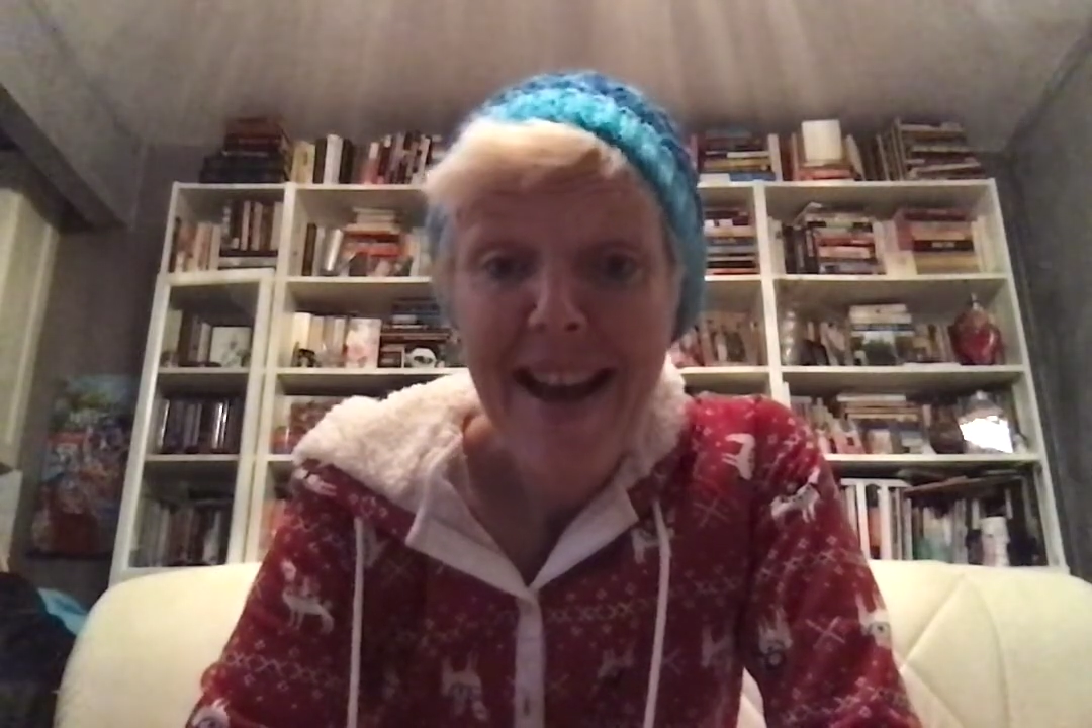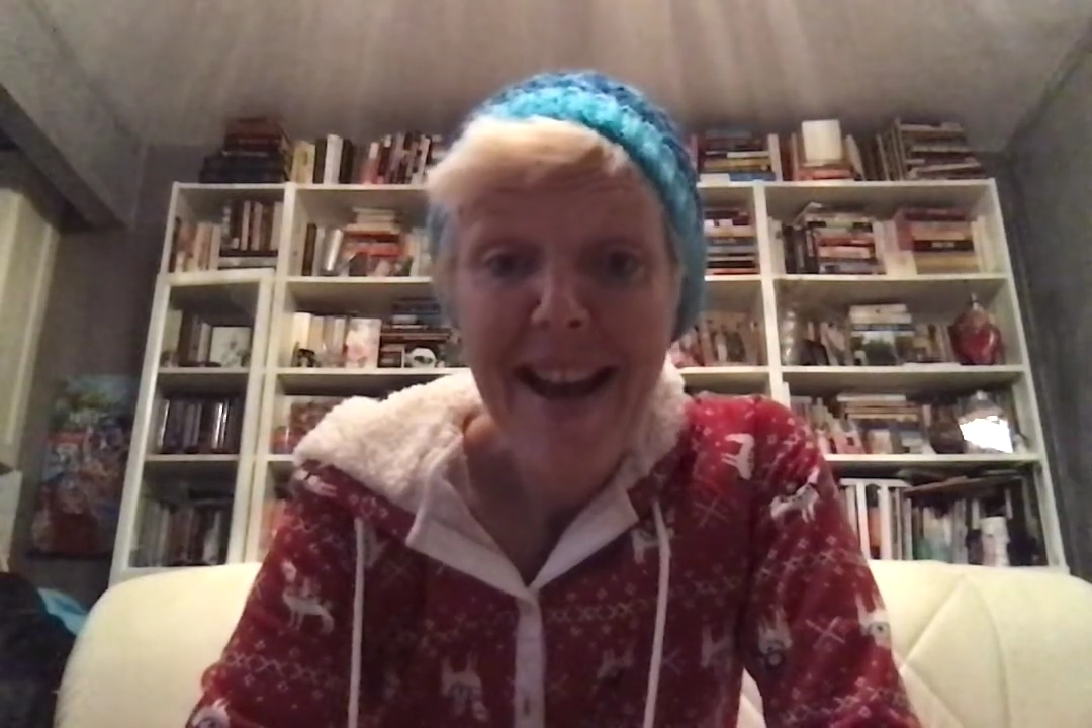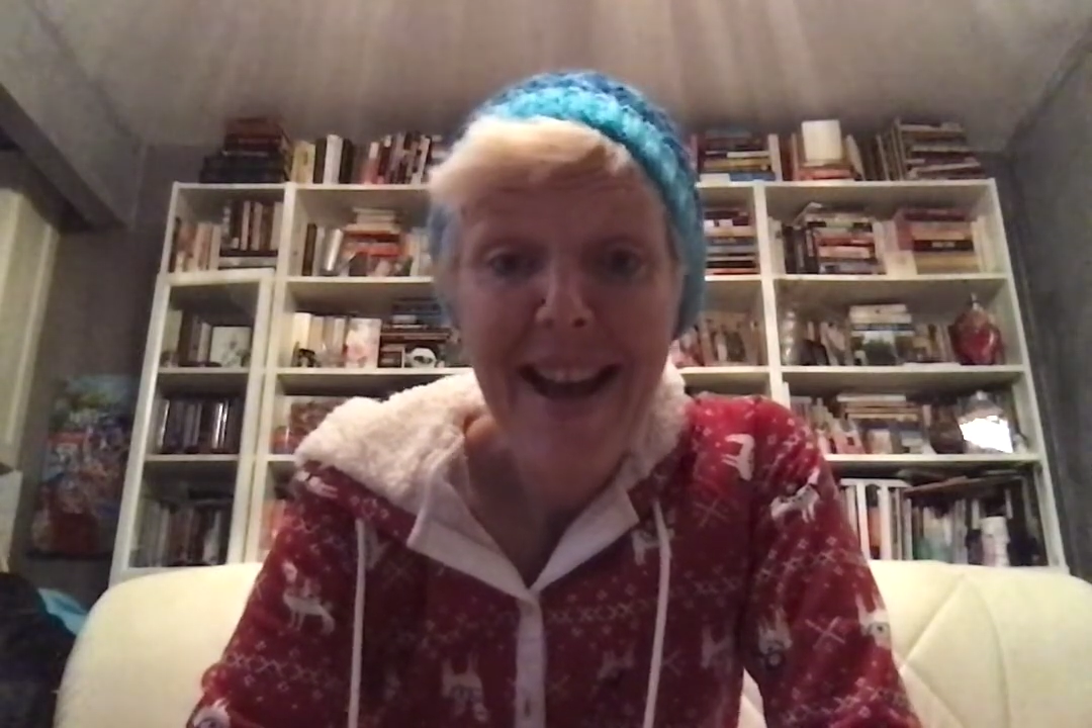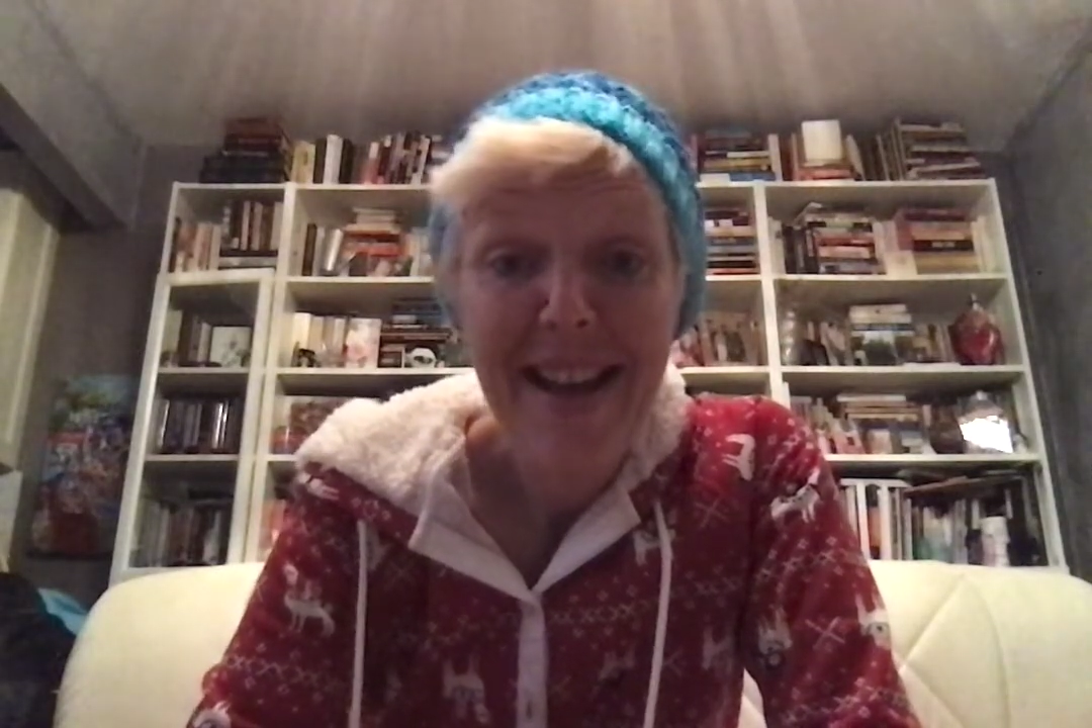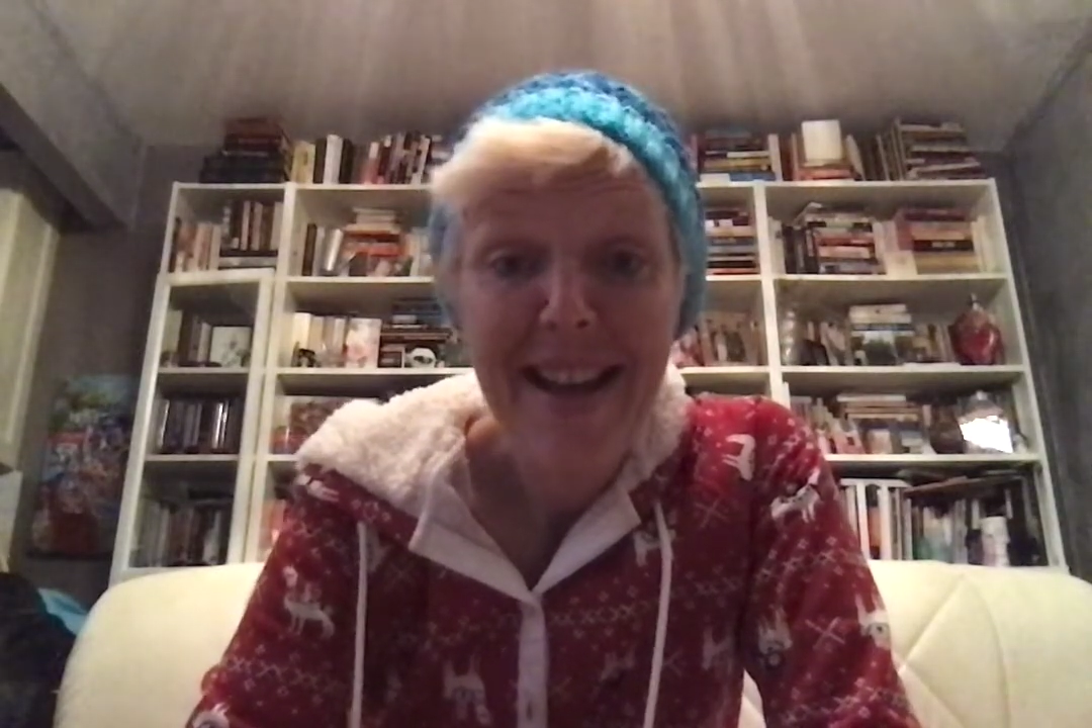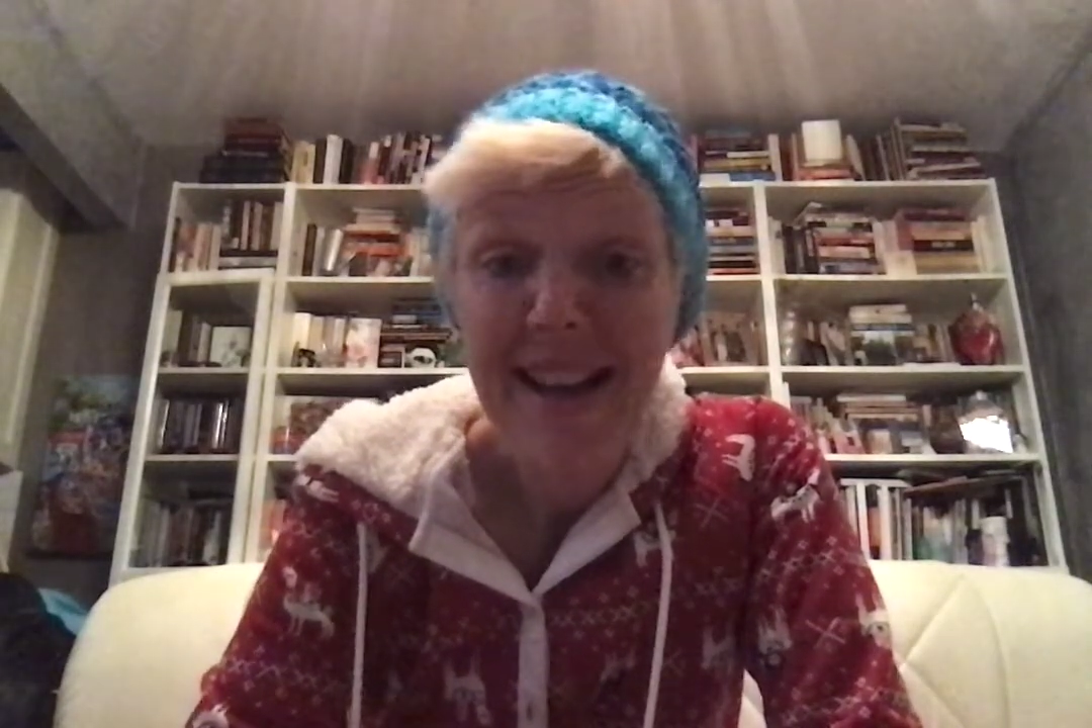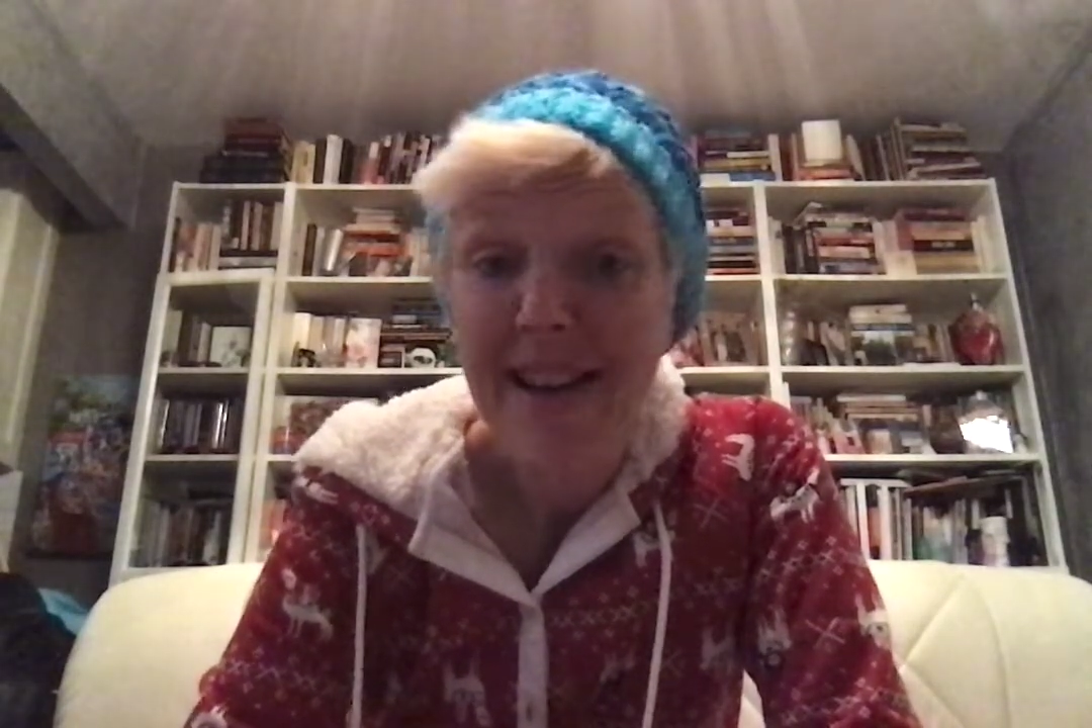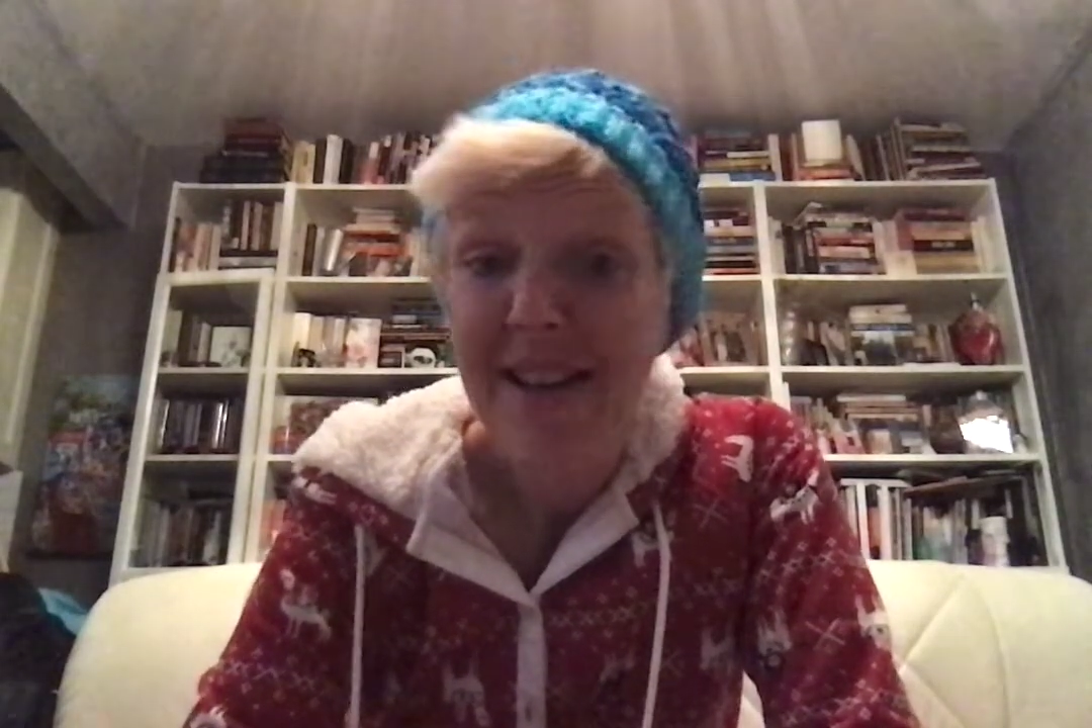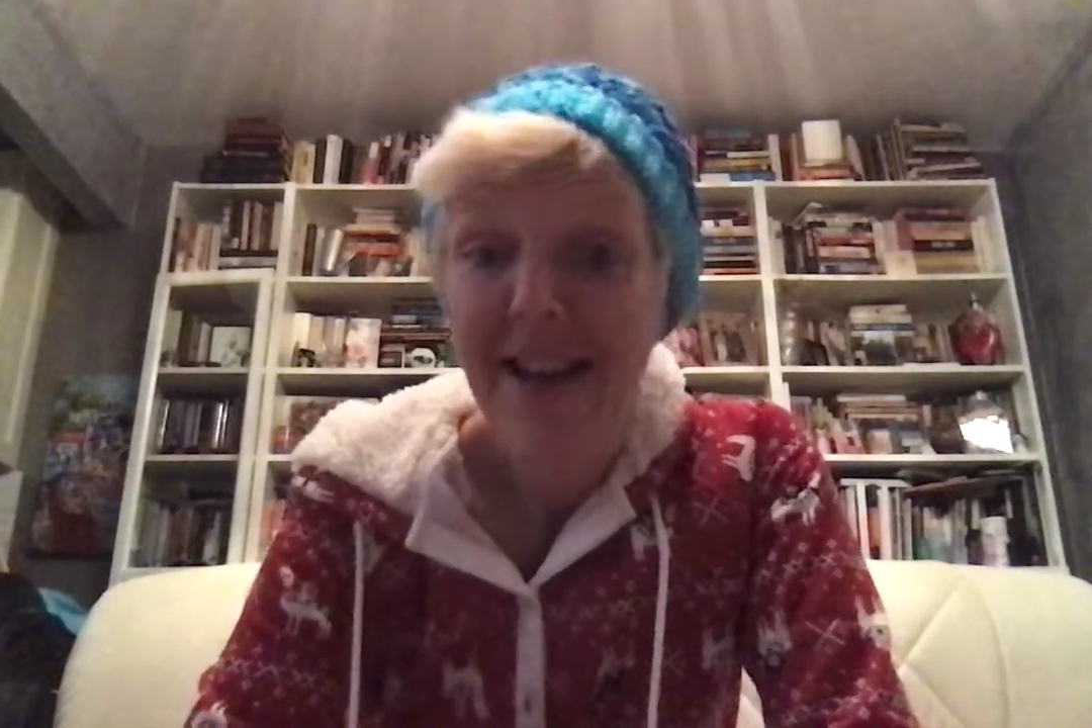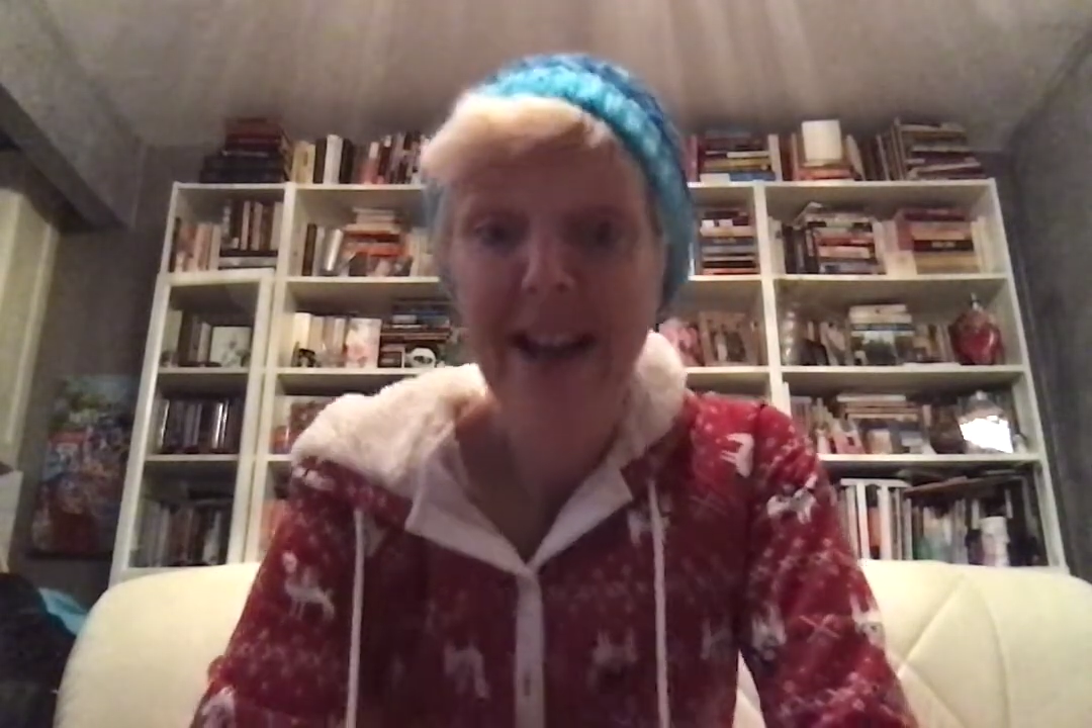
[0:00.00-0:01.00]
At
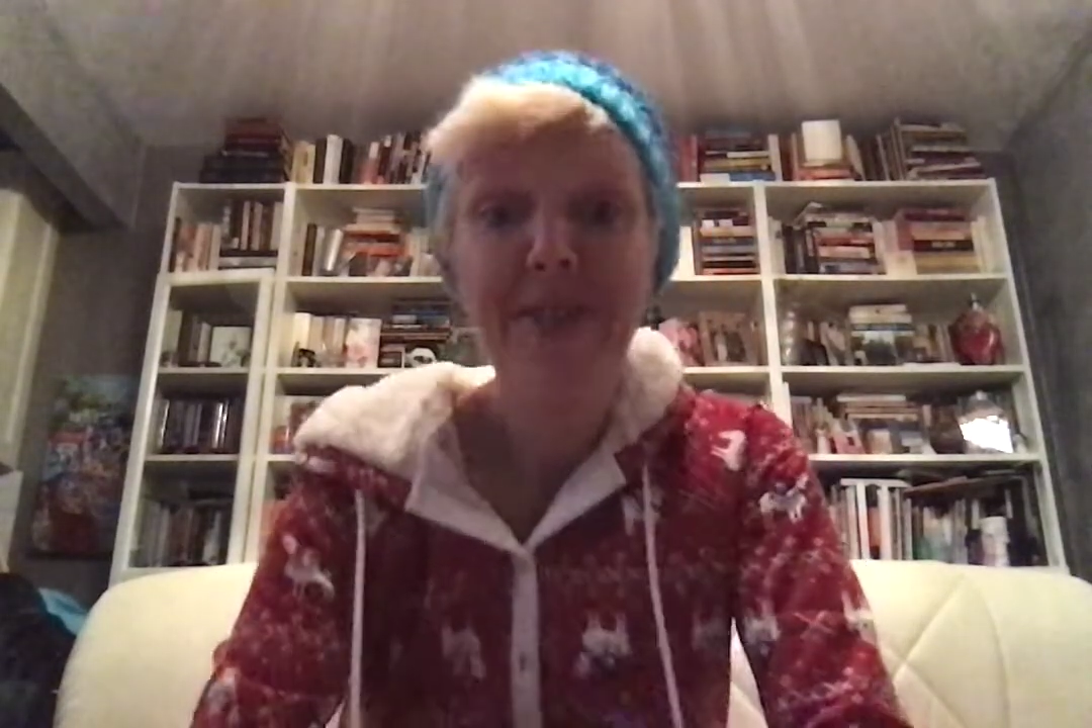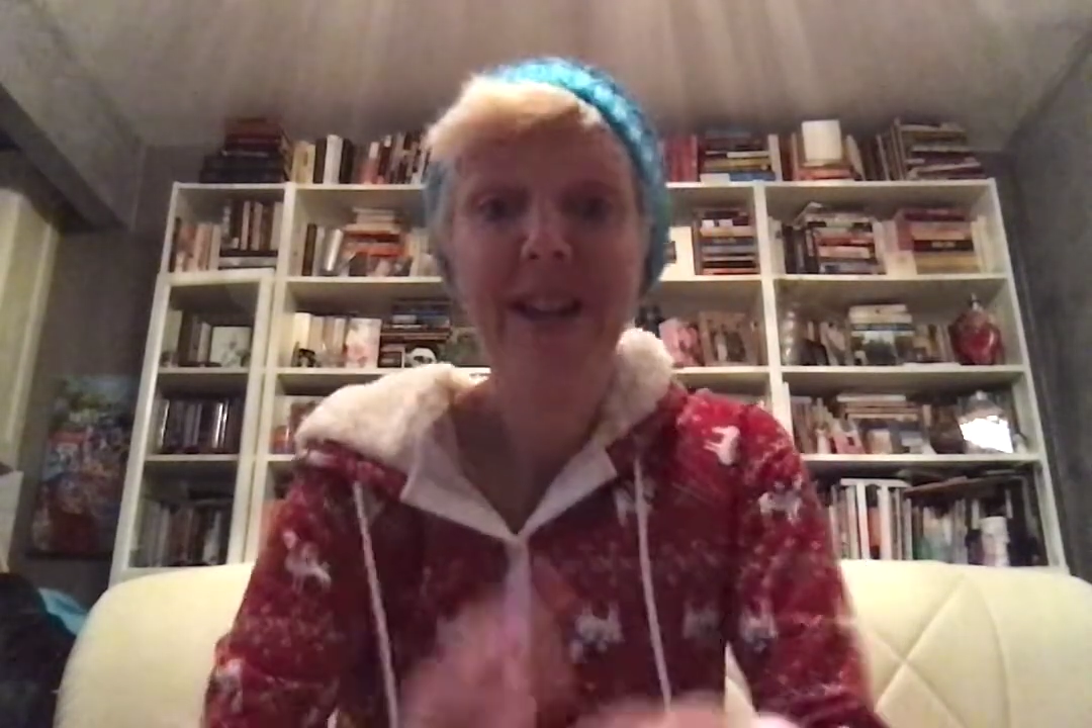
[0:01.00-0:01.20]
I have